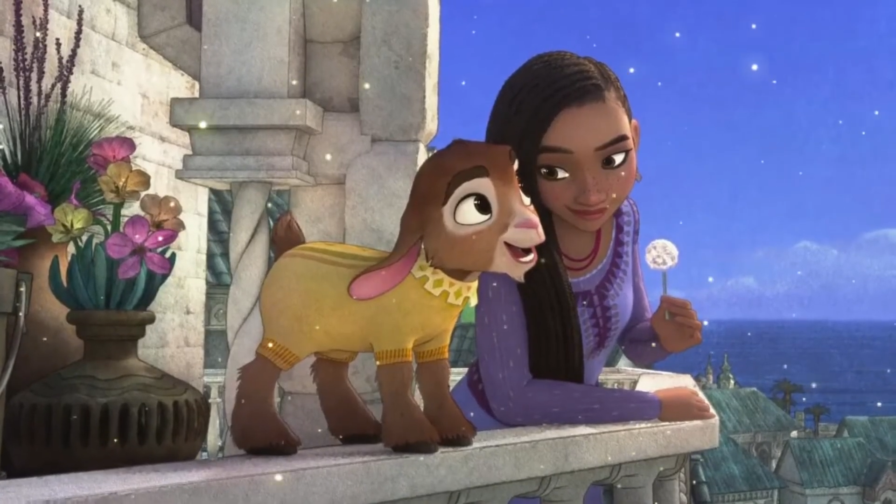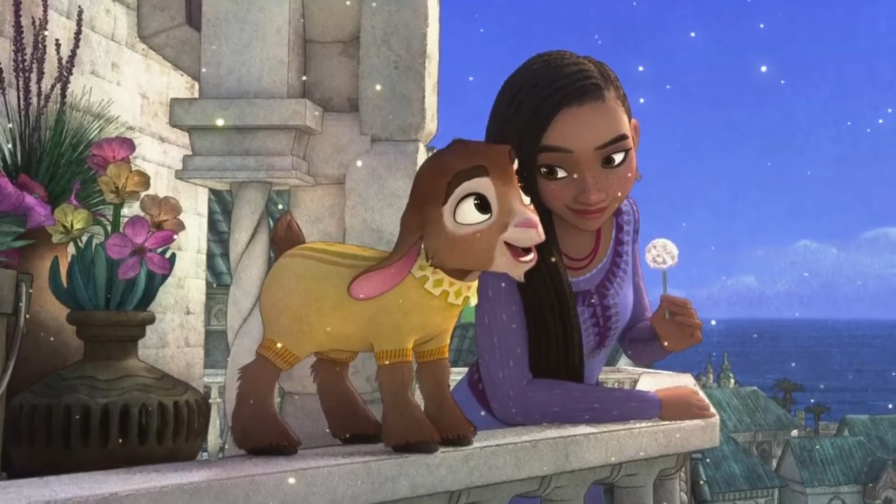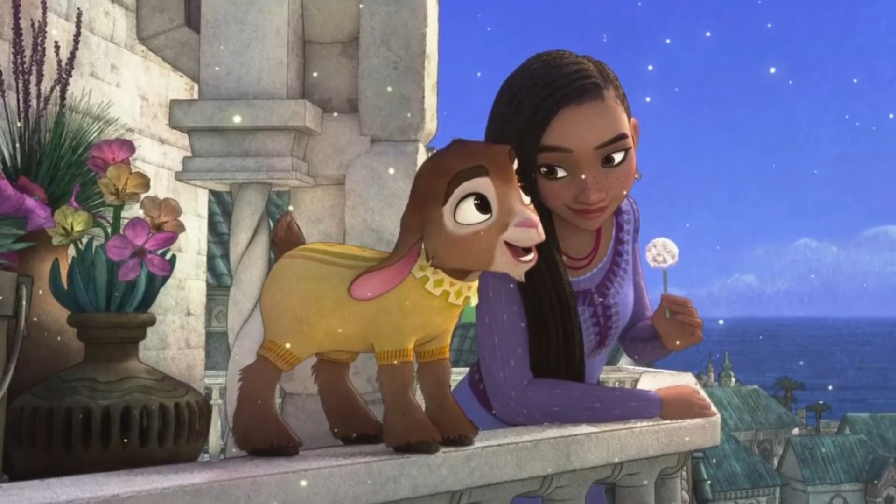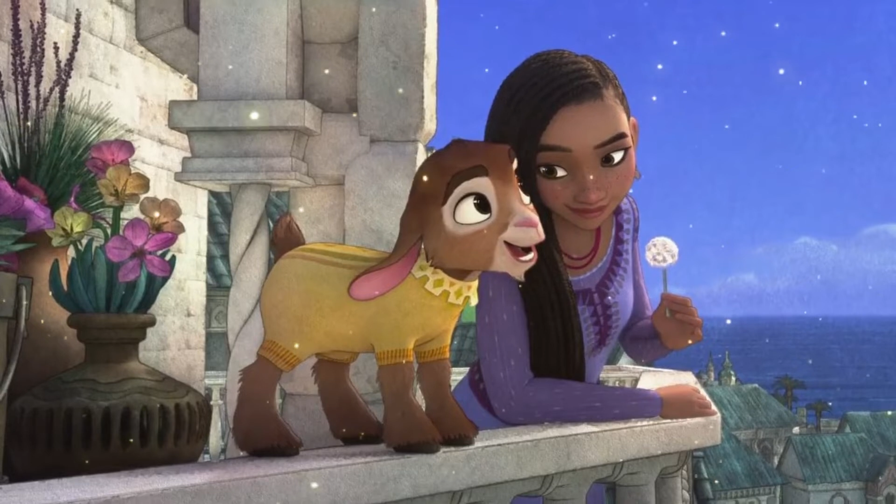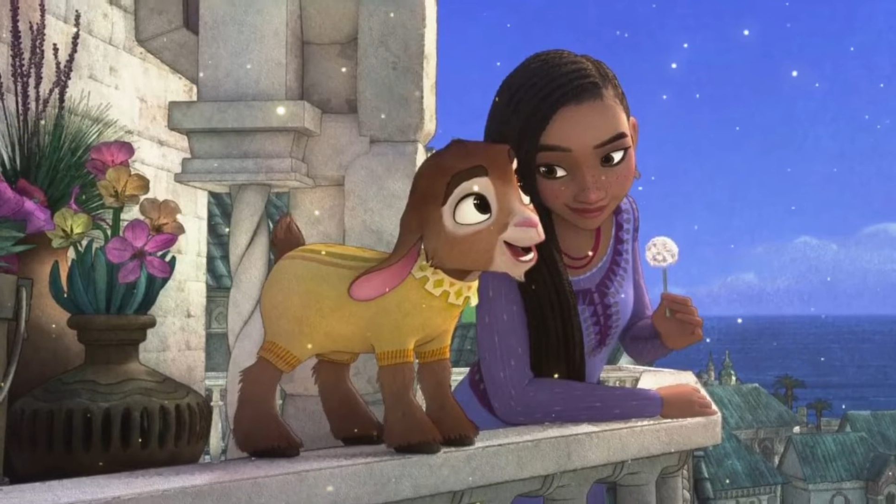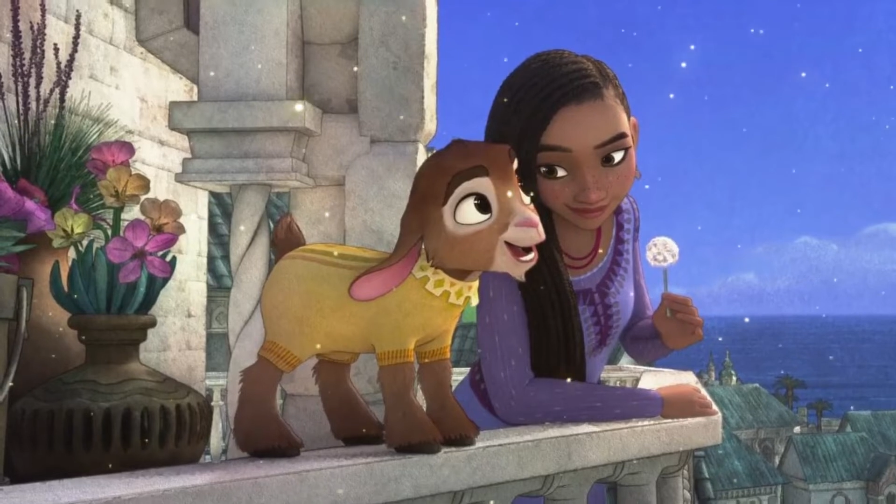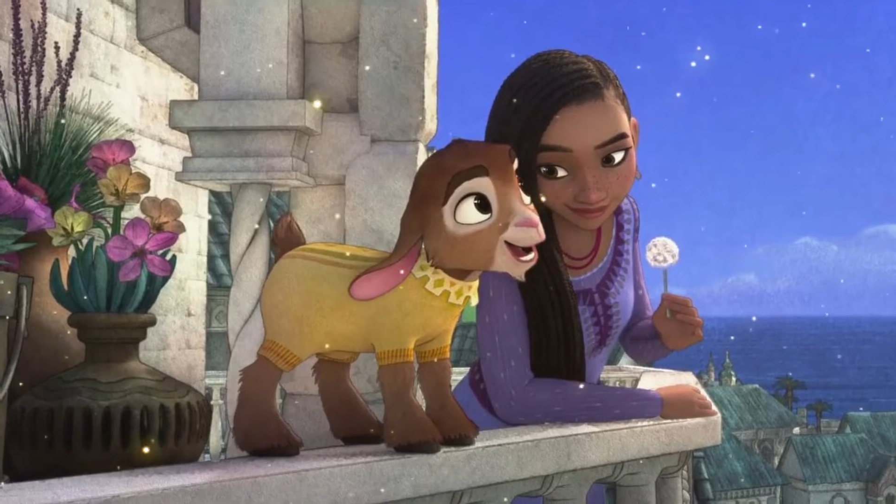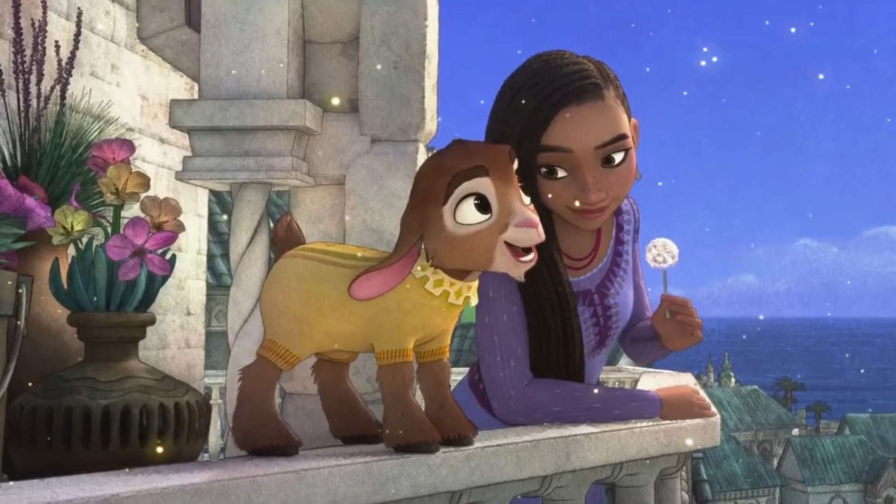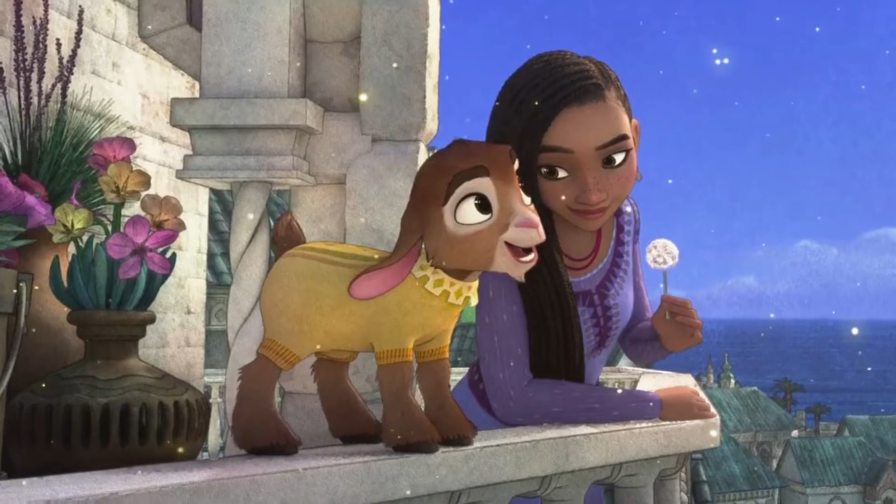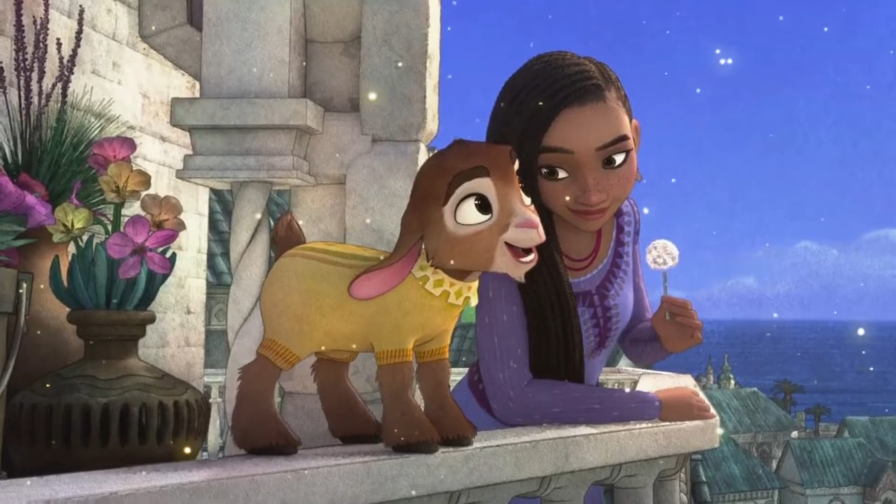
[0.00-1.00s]
enriching
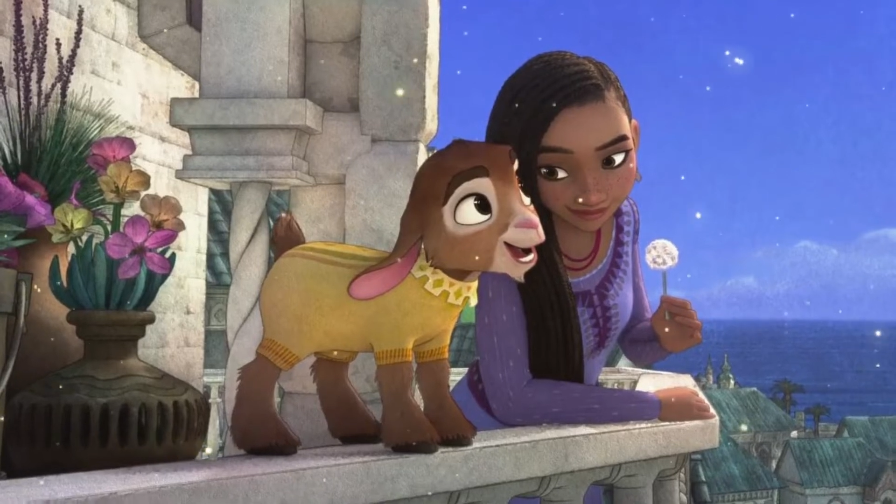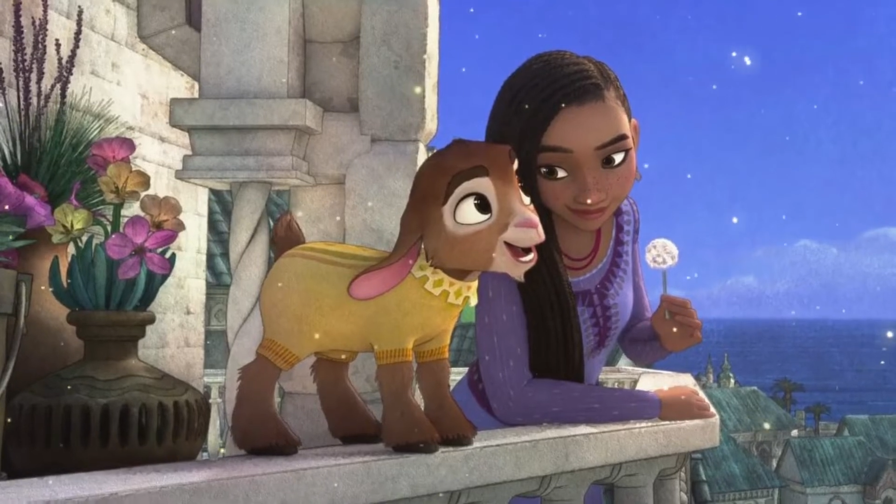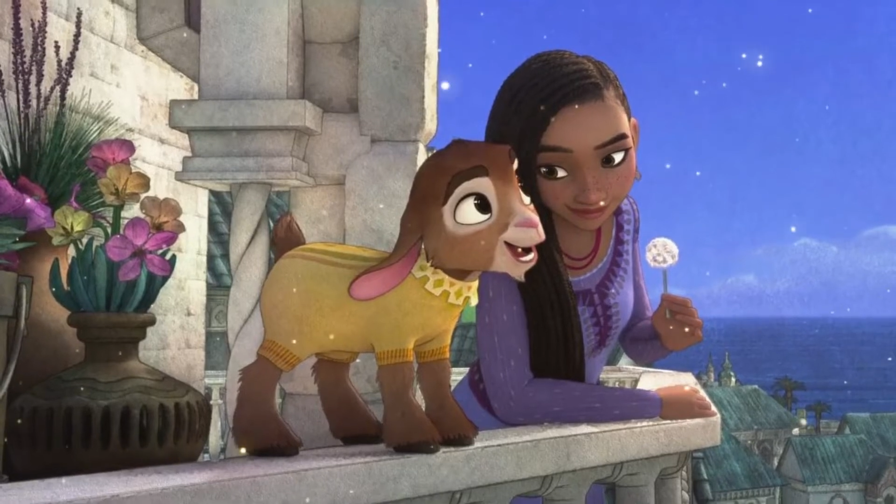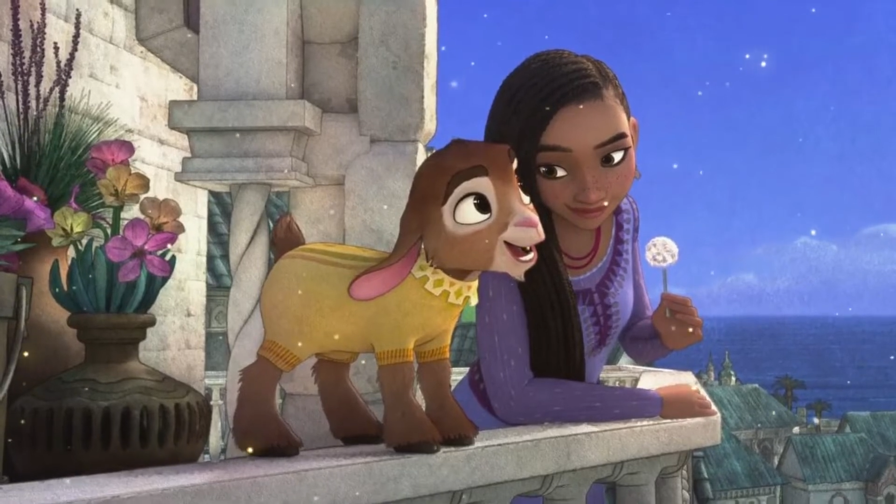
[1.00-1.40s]
the emotional